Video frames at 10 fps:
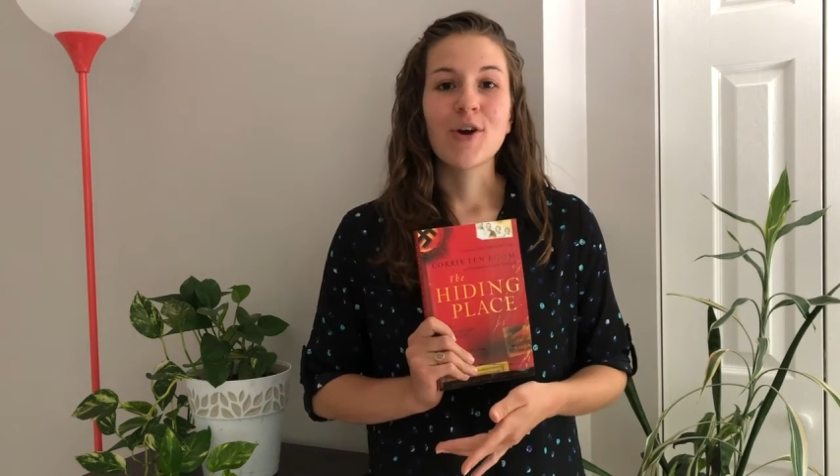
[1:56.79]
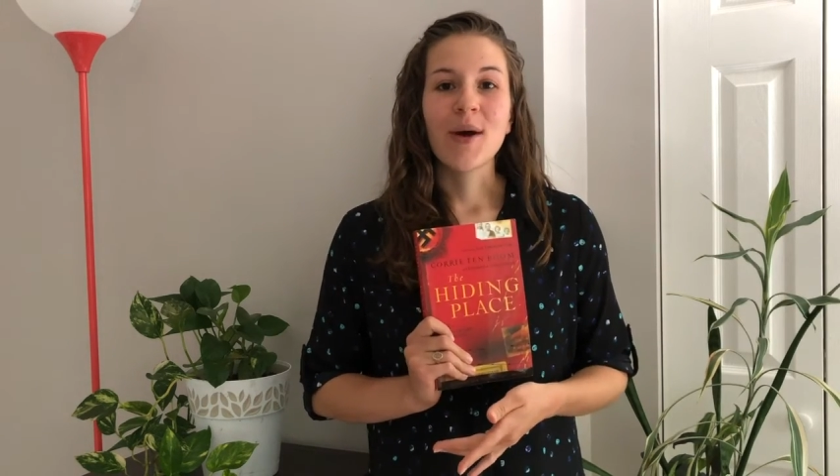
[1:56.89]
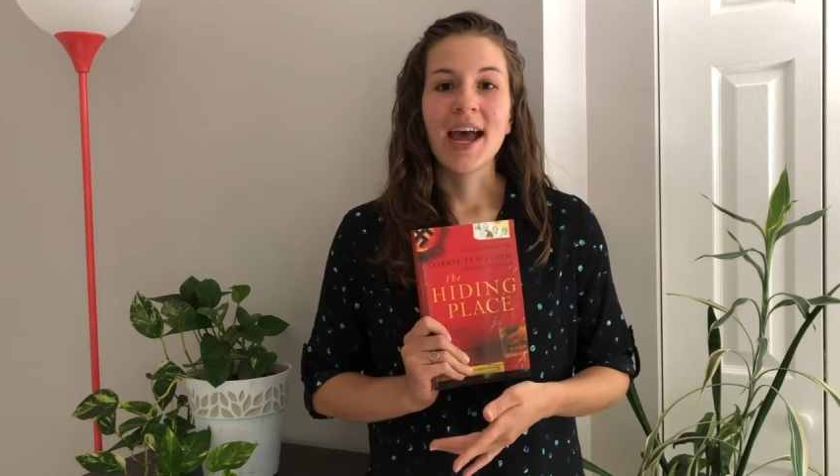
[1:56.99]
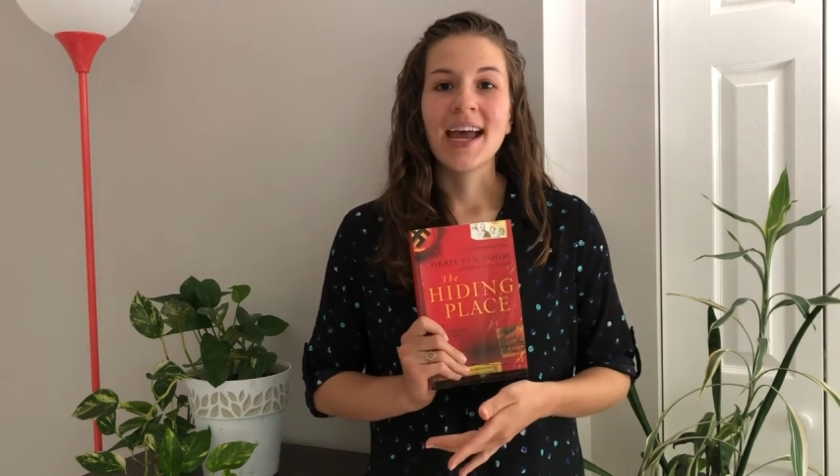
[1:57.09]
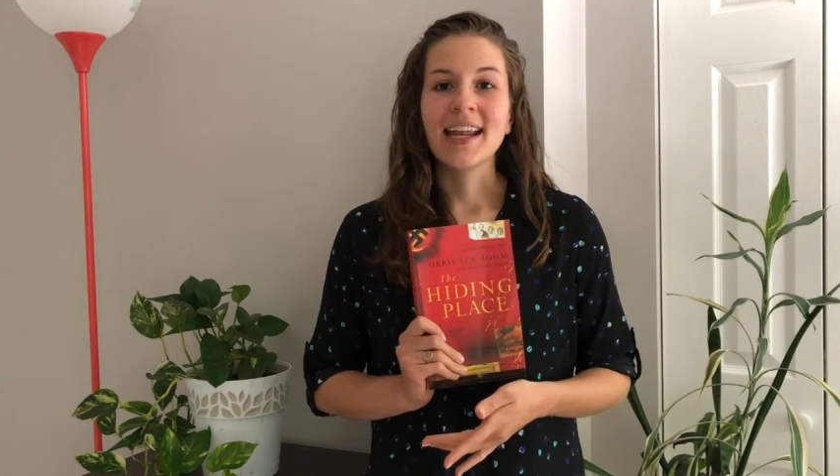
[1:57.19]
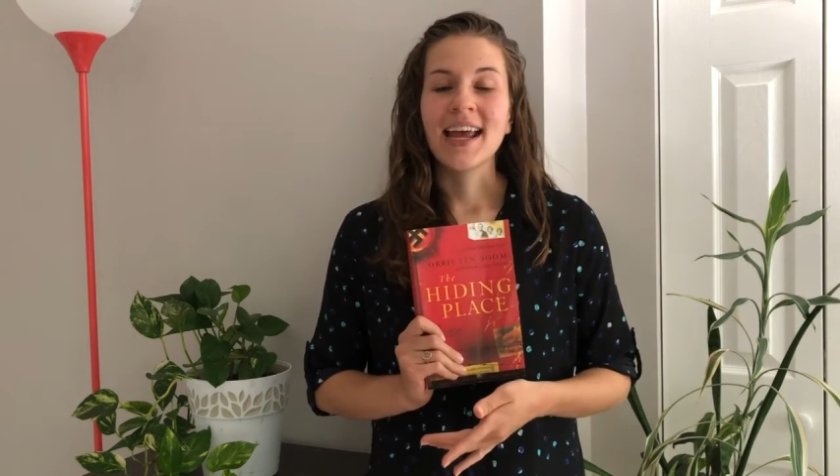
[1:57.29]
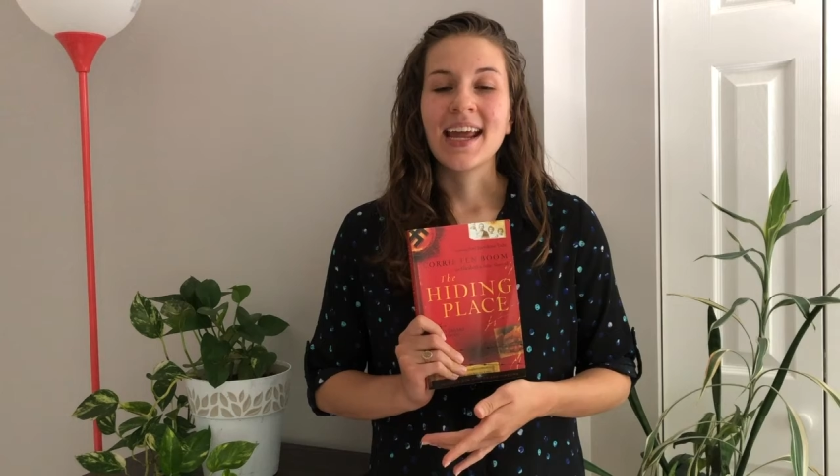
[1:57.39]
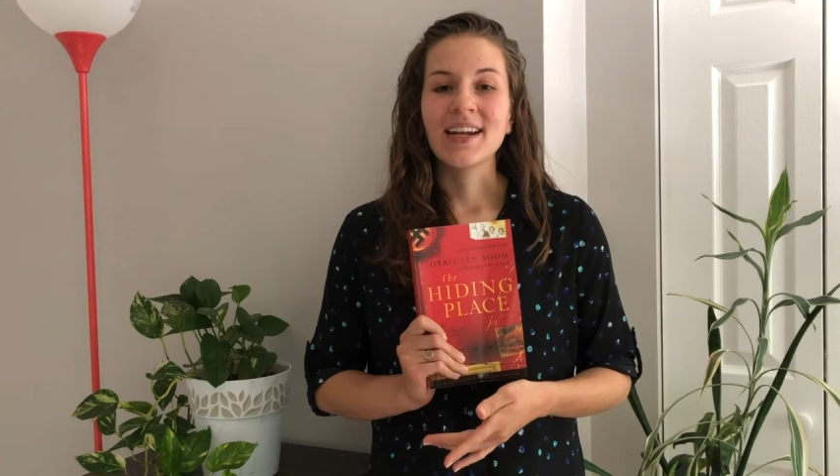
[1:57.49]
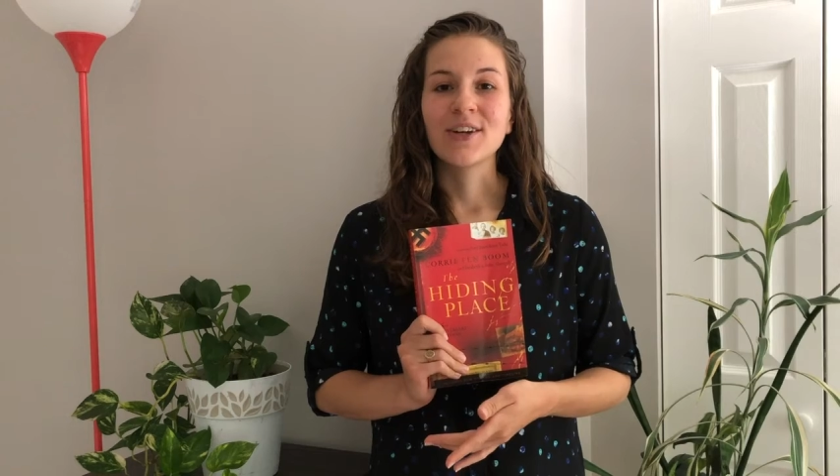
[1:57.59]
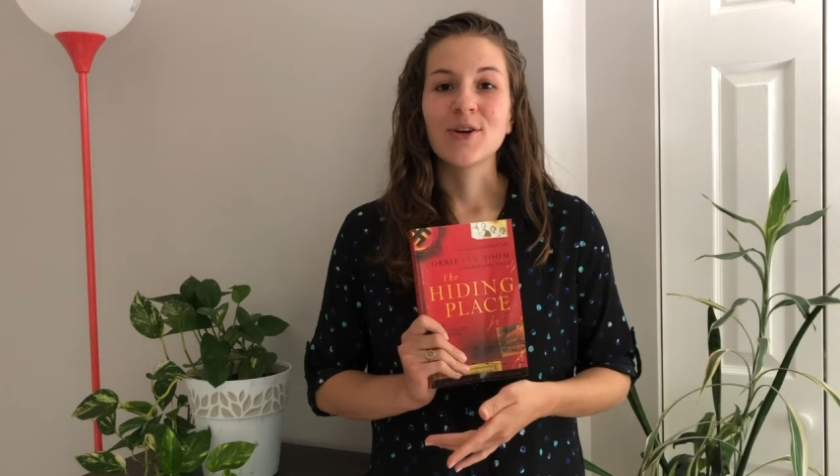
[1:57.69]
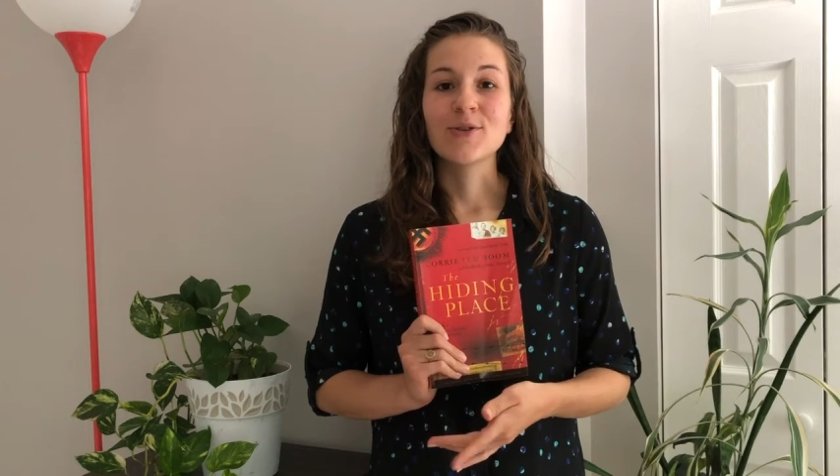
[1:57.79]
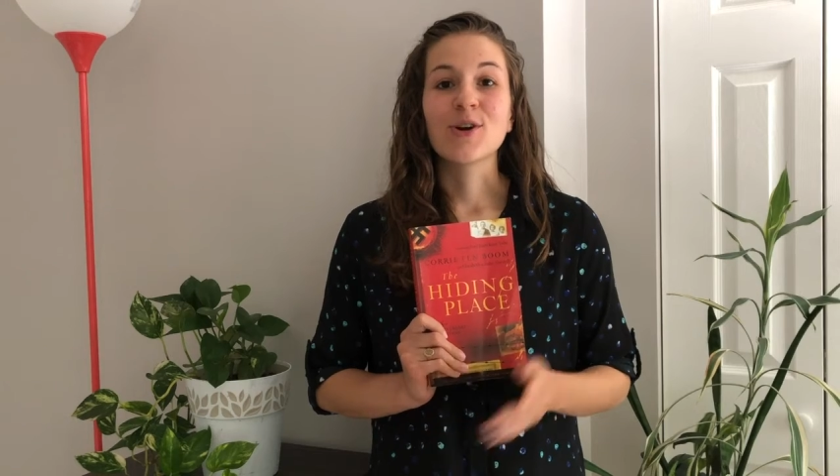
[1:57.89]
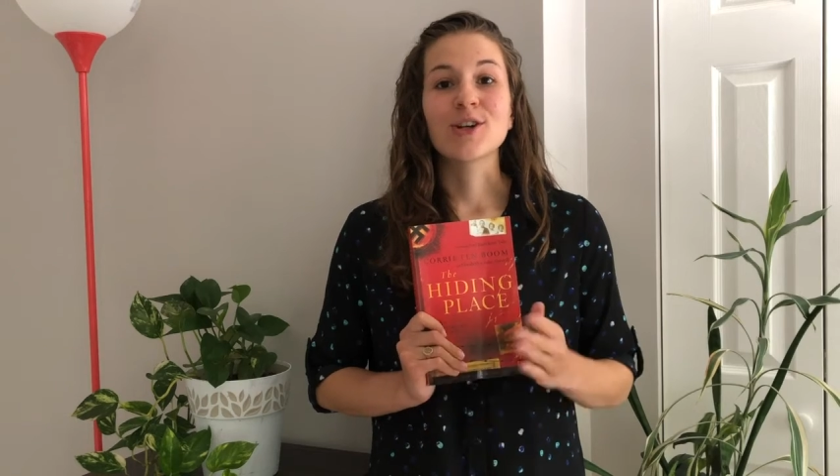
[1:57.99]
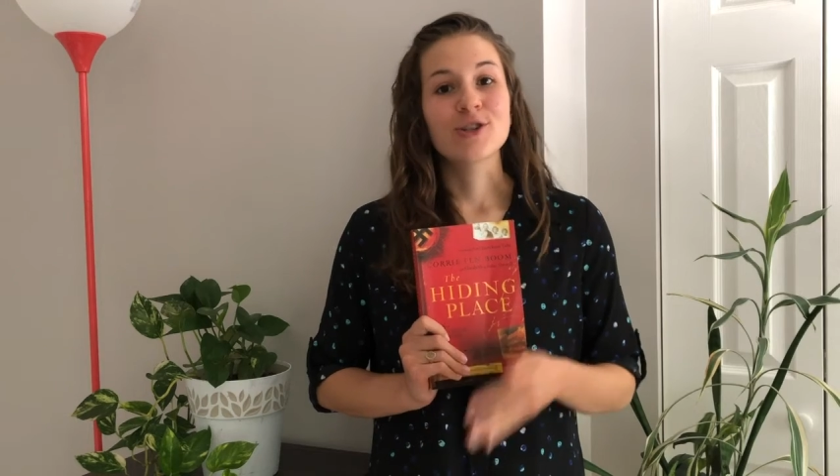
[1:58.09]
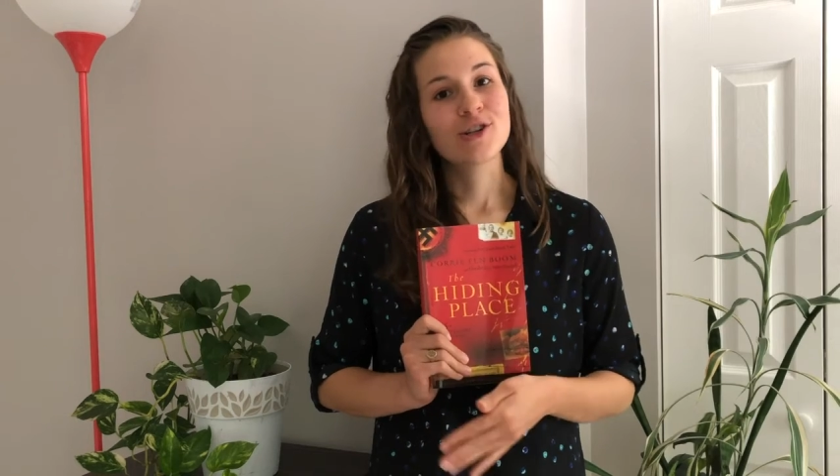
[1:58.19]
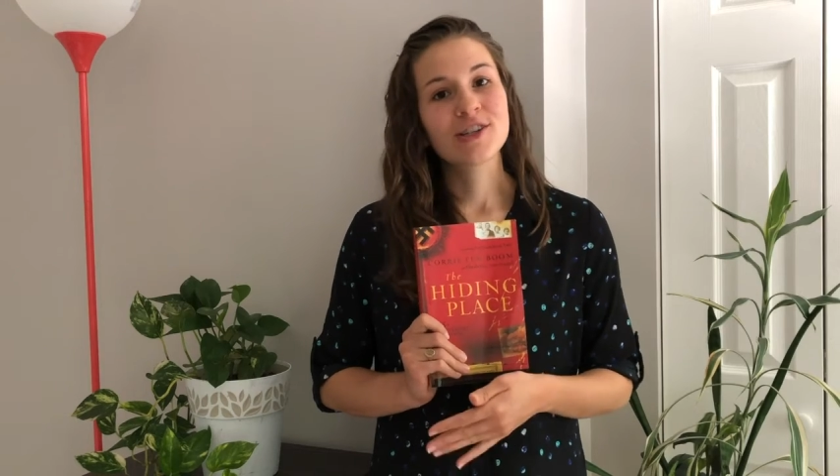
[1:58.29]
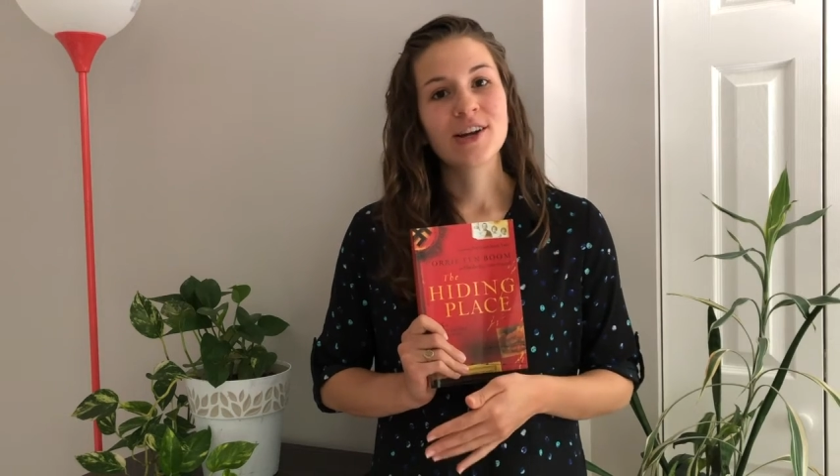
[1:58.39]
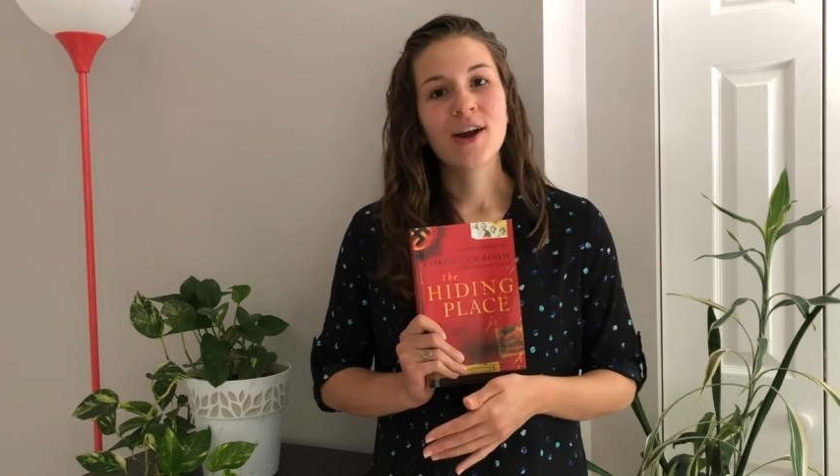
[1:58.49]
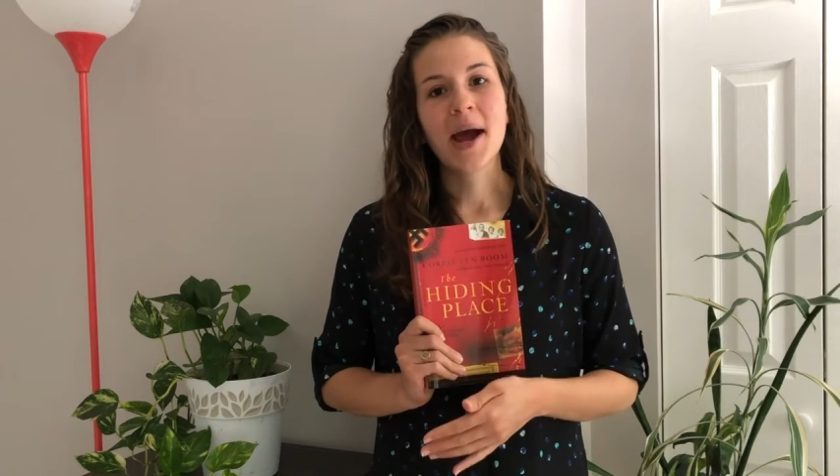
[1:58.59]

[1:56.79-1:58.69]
go ahead and go to our Church Center